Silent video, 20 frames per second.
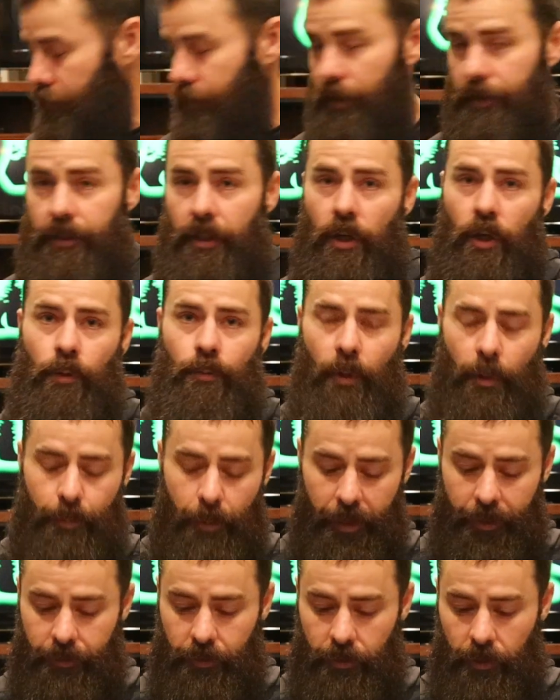So I sent home my
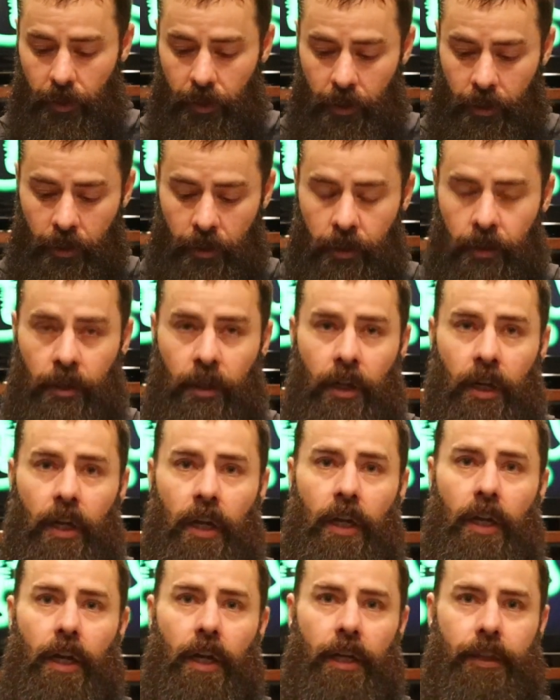base layer,
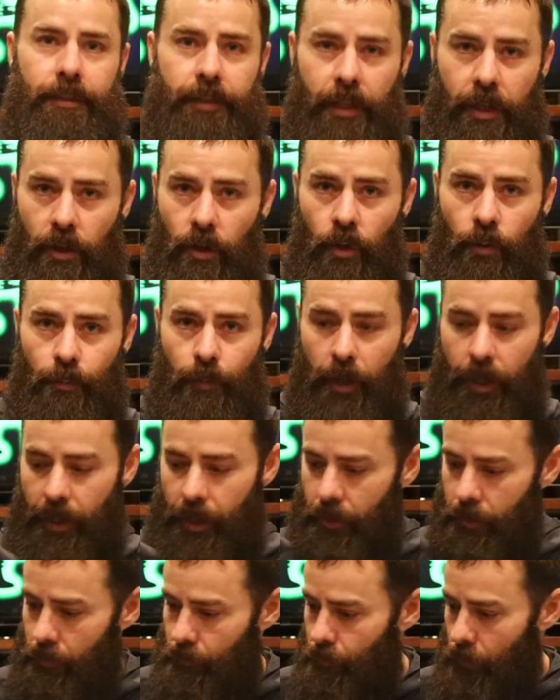I sent home
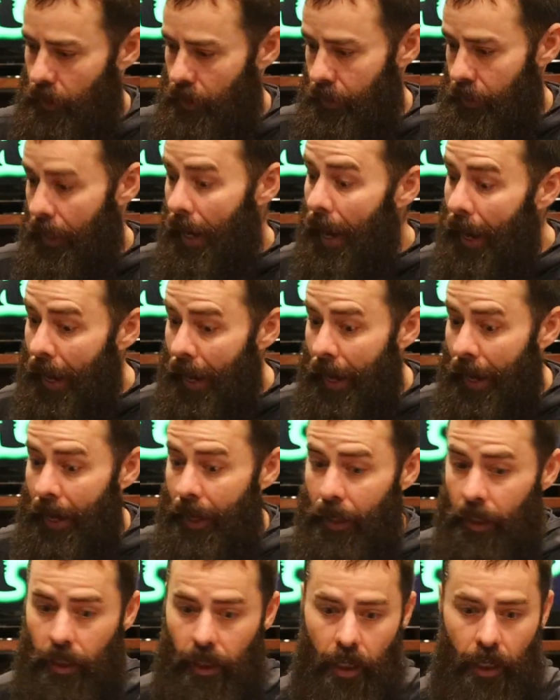my
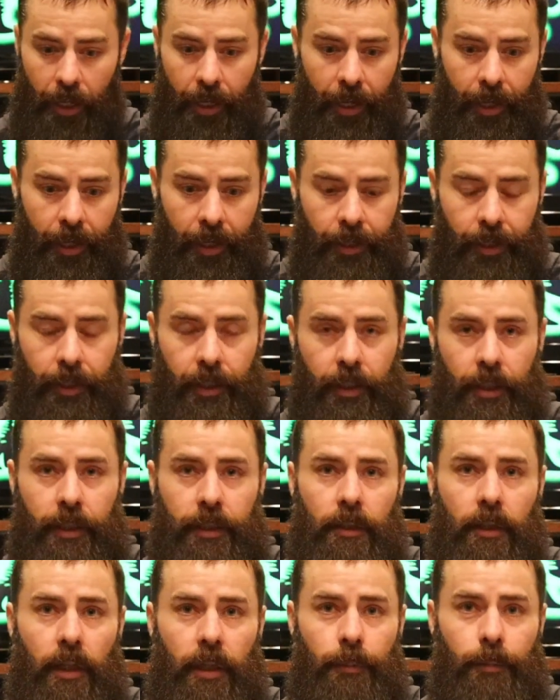hat, I had
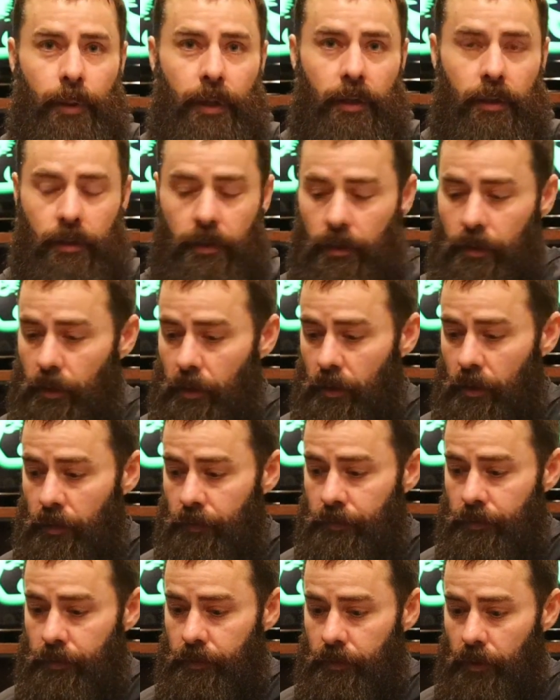a light pair of
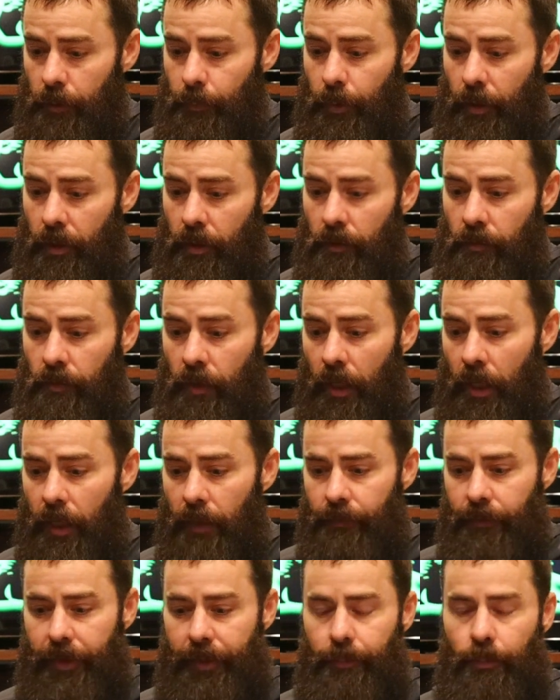gloves, light pair of
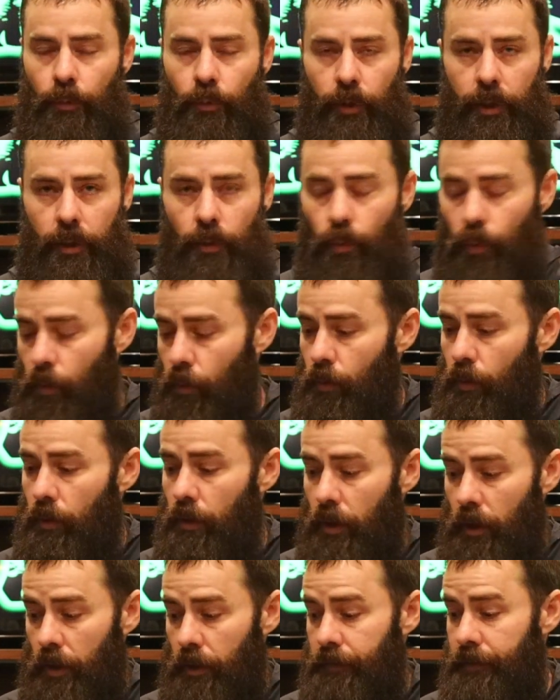like merino wool
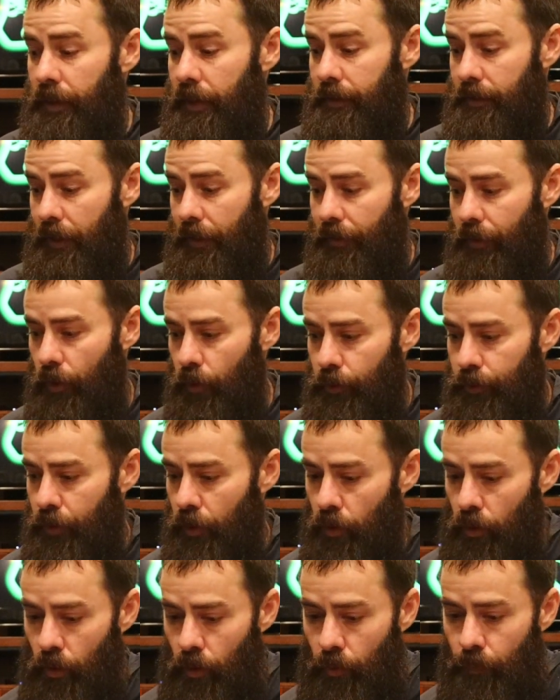gloves. I sent those
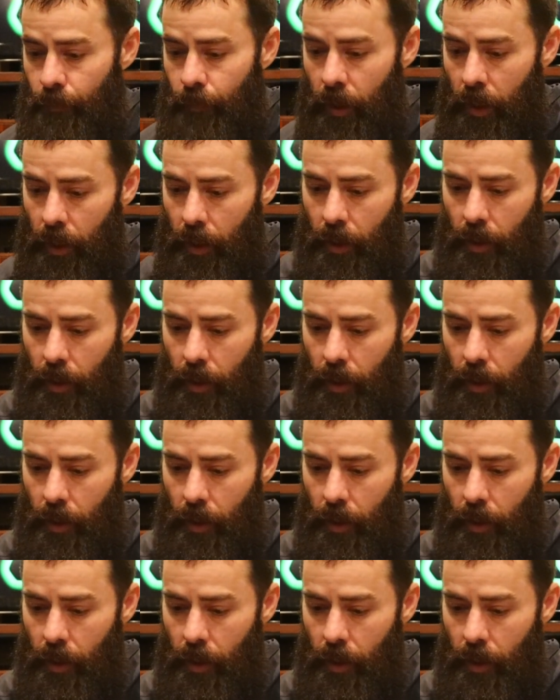home.